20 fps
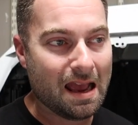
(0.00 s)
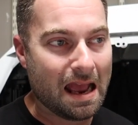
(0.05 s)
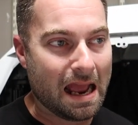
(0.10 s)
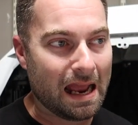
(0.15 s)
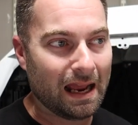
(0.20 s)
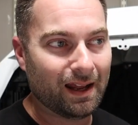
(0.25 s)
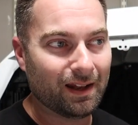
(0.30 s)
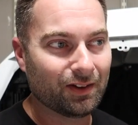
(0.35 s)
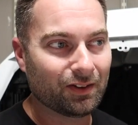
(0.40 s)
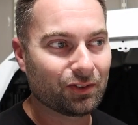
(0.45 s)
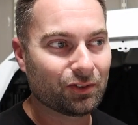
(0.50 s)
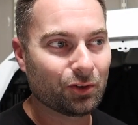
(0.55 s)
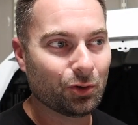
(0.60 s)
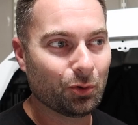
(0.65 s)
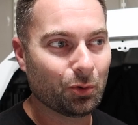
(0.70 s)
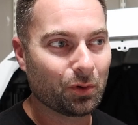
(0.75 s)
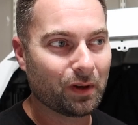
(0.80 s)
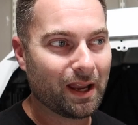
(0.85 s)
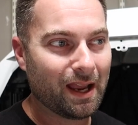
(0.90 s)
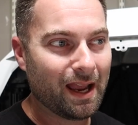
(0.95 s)
And
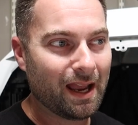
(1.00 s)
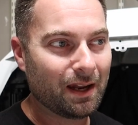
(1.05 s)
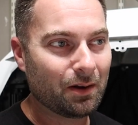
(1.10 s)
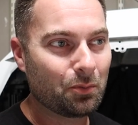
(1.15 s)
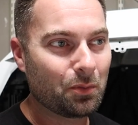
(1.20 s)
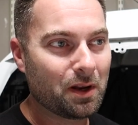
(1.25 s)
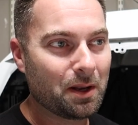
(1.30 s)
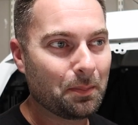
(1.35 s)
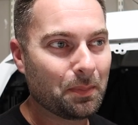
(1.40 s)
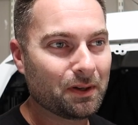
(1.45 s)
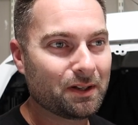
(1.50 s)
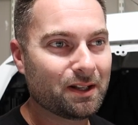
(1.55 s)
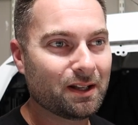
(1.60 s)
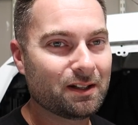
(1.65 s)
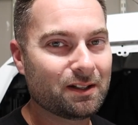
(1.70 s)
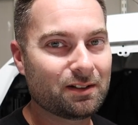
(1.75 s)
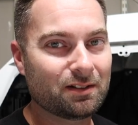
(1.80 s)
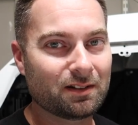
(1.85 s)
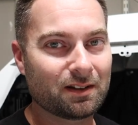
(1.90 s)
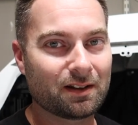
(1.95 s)
so can we
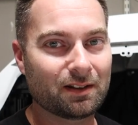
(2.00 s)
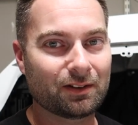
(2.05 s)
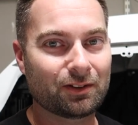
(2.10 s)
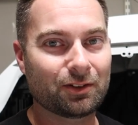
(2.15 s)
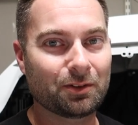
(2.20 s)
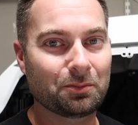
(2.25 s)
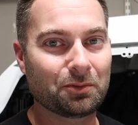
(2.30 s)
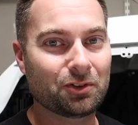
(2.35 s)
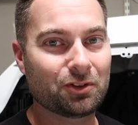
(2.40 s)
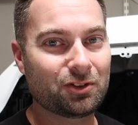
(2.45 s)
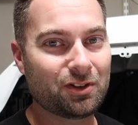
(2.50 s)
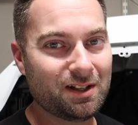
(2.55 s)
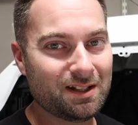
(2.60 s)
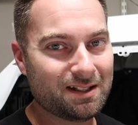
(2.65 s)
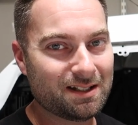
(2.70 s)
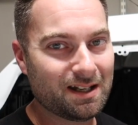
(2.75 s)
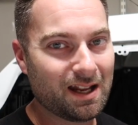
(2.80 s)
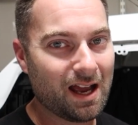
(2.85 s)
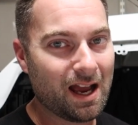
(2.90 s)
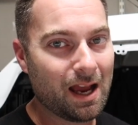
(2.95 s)
potentially get some
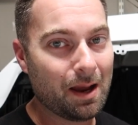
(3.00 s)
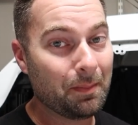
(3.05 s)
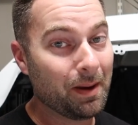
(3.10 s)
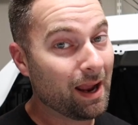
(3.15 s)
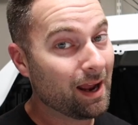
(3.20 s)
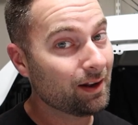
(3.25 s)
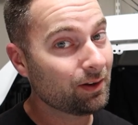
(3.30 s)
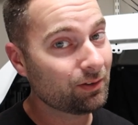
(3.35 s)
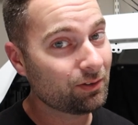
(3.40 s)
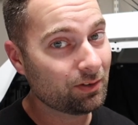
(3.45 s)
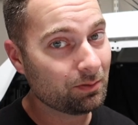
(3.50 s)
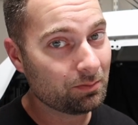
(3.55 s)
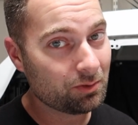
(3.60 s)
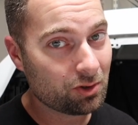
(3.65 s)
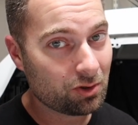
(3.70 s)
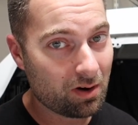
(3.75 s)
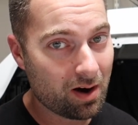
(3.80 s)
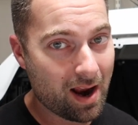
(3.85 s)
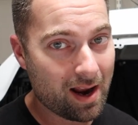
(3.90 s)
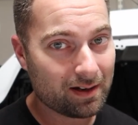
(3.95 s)
seat time and some
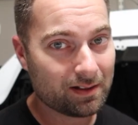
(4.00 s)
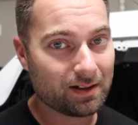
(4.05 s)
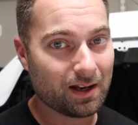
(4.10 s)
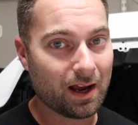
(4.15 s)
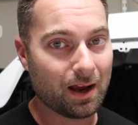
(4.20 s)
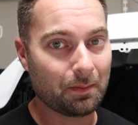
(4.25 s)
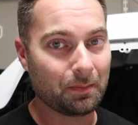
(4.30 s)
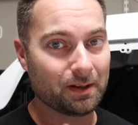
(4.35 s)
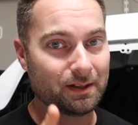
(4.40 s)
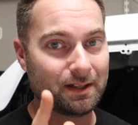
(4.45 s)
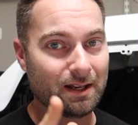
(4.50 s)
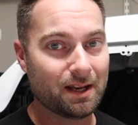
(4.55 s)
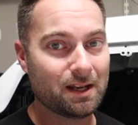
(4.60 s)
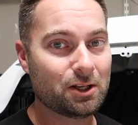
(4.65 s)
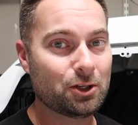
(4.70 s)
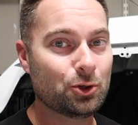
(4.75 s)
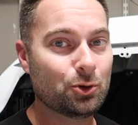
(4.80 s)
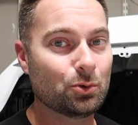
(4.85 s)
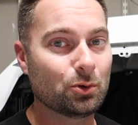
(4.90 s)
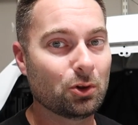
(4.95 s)
track time and
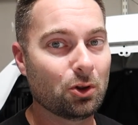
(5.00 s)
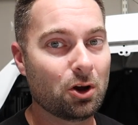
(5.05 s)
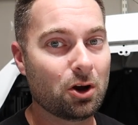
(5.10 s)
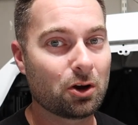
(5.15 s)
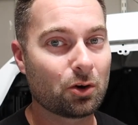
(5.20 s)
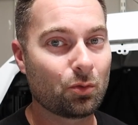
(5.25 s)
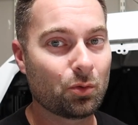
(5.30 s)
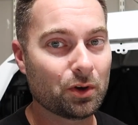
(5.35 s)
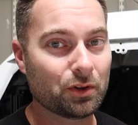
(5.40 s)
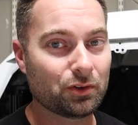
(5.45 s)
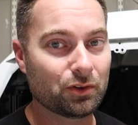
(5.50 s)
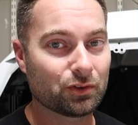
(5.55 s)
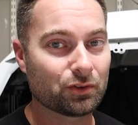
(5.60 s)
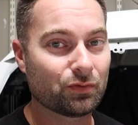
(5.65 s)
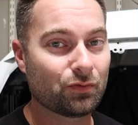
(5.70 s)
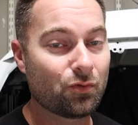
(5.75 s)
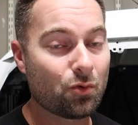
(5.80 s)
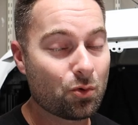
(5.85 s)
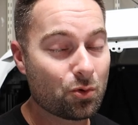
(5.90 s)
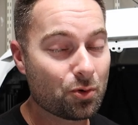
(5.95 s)
take you along with us
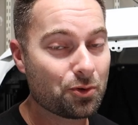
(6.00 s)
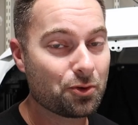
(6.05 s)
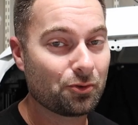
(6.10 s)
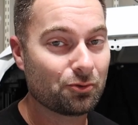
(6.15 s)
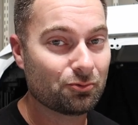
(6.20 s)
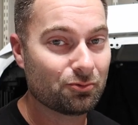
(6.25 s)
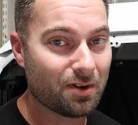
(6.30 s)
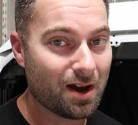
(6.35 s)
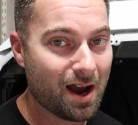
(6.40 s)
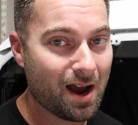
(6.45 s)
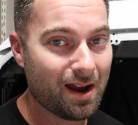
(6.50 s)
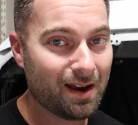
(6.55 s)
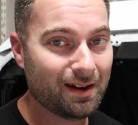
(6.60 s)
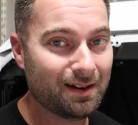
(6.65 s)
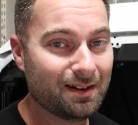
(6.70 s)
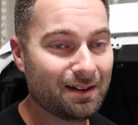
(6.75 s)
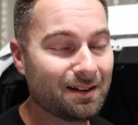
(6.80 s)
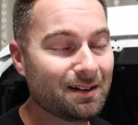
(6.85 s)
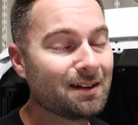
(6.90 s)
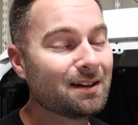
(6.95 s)
for the
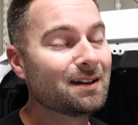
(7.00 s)
ride?